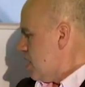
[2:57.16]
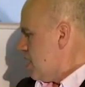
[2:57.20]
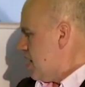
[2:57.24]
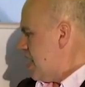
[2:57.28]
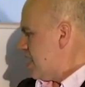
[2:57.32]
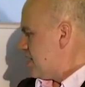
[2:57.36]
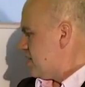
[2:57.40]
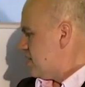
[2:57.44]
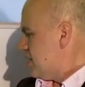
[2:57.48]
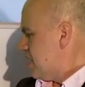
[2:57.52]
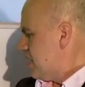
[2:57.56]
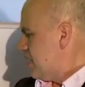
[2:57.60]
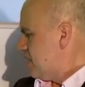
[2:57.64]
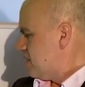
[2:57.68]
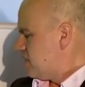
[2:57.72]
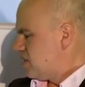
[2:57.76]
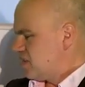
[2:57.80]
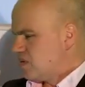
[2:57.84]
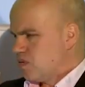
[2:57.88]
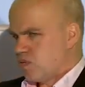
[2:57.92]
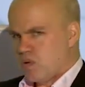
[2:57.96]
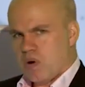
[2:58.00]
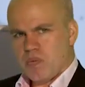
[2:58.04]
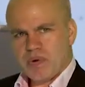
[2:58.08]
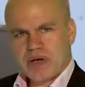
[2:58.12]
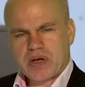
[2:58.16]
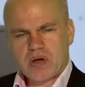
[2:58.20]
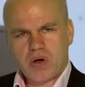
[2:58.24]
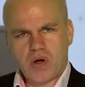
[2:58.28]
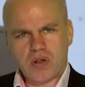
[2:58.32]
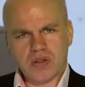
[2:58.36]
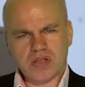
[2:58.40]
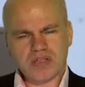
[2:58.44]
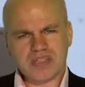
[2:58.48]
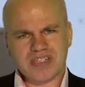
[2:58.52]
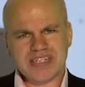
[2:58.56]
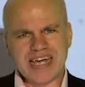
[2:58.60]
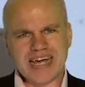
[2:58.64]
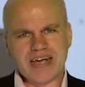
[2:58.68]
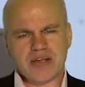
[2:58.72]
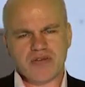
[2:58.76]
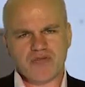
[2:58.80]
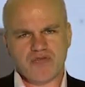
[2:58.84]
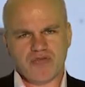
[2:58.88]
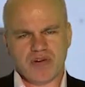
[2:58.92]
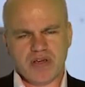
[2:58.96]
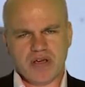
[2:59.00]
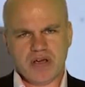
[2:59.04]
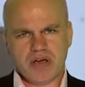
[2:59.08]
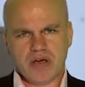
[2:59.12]
Next thing is what we call the
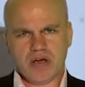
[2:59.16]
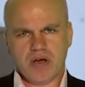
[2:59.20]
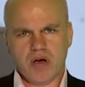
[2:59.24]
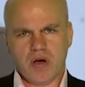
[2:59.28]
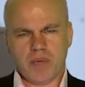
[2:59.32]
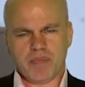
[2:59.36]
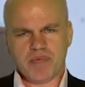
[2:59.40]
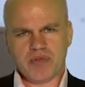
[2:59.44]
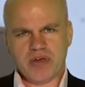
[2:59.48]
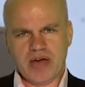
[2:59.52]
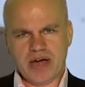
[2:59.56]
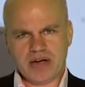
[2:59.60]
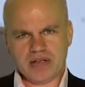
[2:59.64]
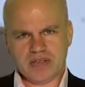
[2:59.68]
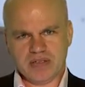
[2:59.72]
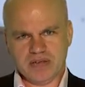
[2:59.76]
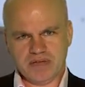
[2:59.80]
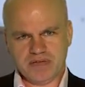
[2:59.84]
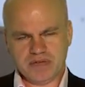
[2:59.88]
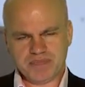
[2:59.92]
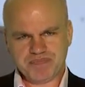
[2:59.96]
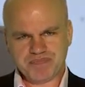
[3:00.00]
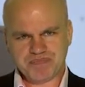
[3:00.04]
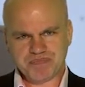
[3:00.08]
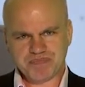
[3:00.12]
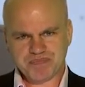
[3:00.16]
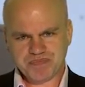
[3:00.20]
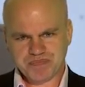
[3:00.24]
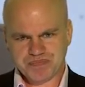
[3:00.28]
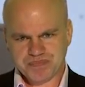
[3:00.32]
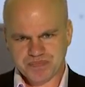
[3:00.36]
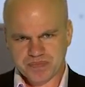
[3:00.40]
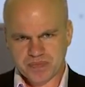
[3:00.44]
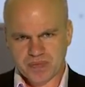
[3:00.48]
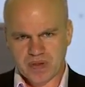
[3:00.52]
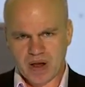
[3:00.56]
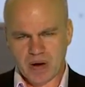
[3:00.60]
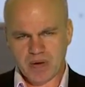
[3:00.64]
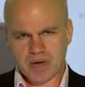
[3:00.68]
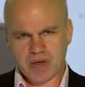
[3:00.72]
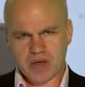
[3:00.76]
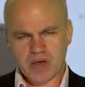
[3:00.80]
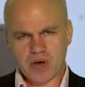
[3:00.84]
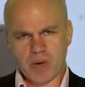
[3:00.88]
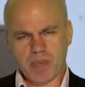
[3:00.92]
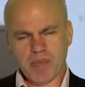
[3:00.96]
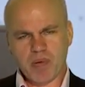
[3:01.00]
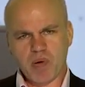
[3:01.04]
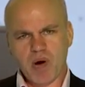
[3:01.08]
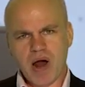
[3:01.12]
secondary objective. Now,
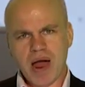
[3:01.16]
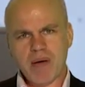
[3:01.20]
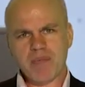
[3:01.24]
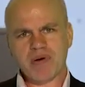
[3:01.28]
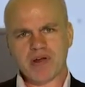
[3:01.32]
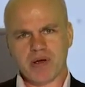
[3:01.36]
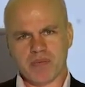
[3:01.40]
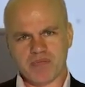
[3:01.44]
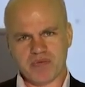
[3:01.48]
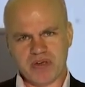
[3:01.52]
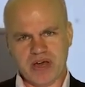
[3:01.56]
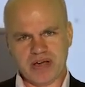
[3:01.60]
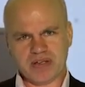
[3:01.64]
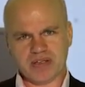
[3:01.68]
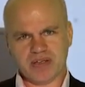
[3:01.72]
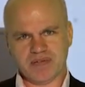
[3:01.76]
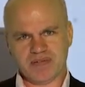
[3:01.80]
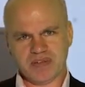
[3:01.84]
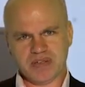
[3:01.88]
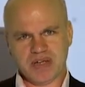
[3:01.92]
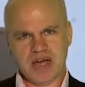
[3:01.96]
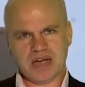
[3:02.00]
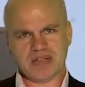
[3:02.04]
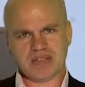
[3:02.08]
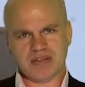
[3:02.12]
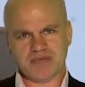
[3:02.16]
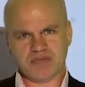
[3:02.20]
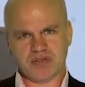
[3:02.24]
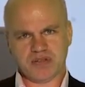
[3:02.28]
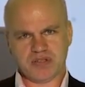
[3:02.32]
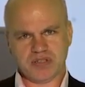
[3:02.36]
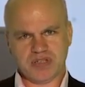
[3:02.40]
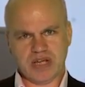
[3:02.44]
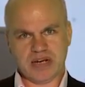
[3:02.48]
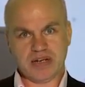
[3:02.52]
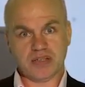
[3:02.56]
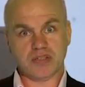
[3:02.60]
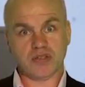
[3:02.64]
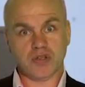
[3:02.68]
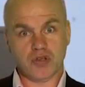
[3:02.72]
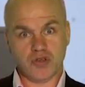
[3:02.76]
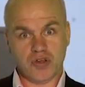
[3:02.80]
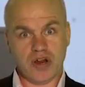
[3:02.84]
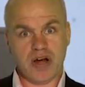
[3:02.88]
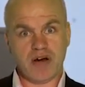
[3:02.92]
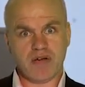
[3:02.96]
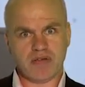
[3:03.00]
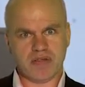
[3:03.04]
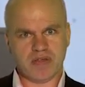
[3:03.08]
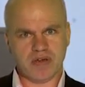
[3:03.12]
your primary objective, as I've just said, is to
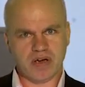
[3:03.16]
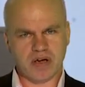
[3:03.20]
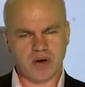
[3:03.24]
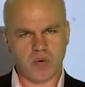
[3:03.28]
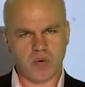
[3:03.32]
generate the